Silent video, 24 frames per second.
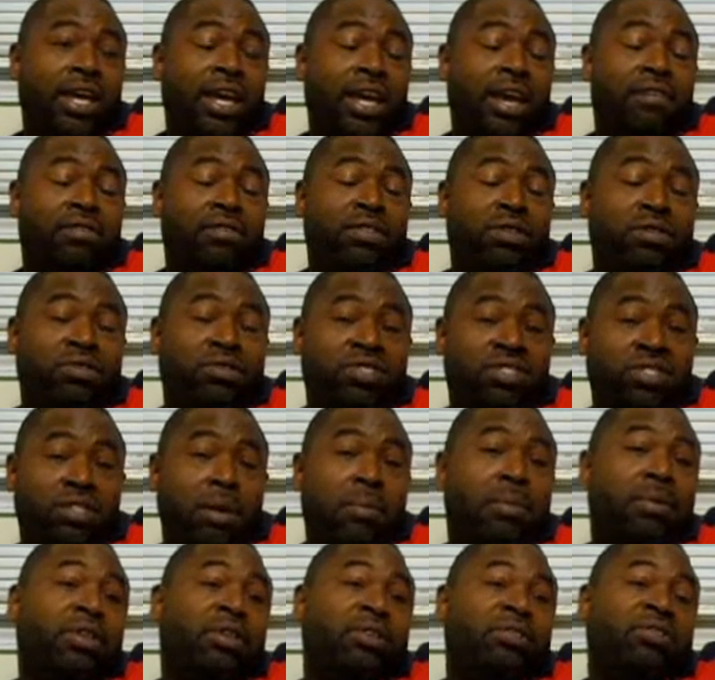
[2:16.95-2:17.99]
even though
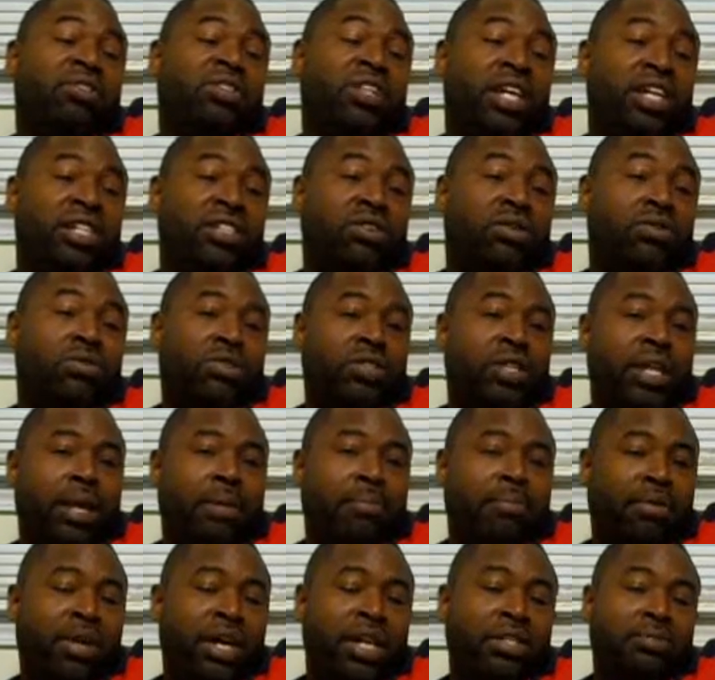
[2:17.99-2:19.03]
some of those things don't
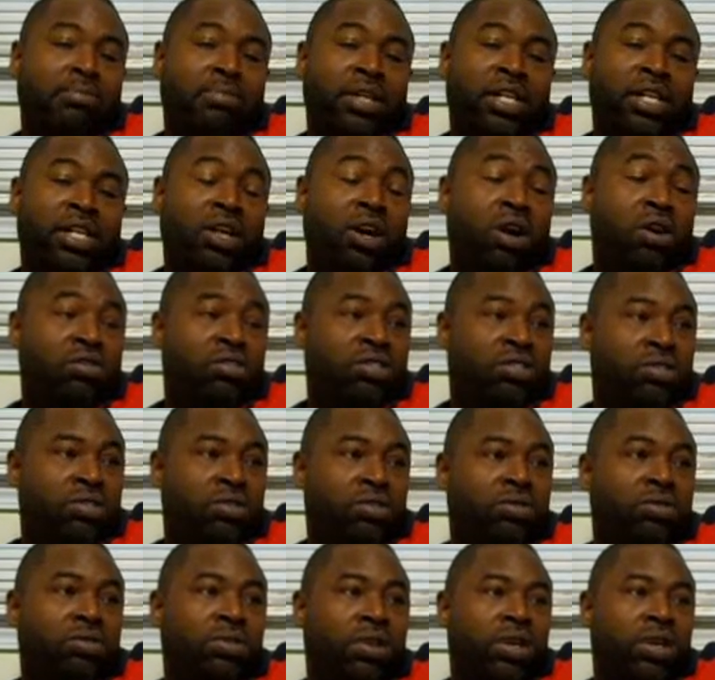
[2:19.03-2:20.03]
take place. But it also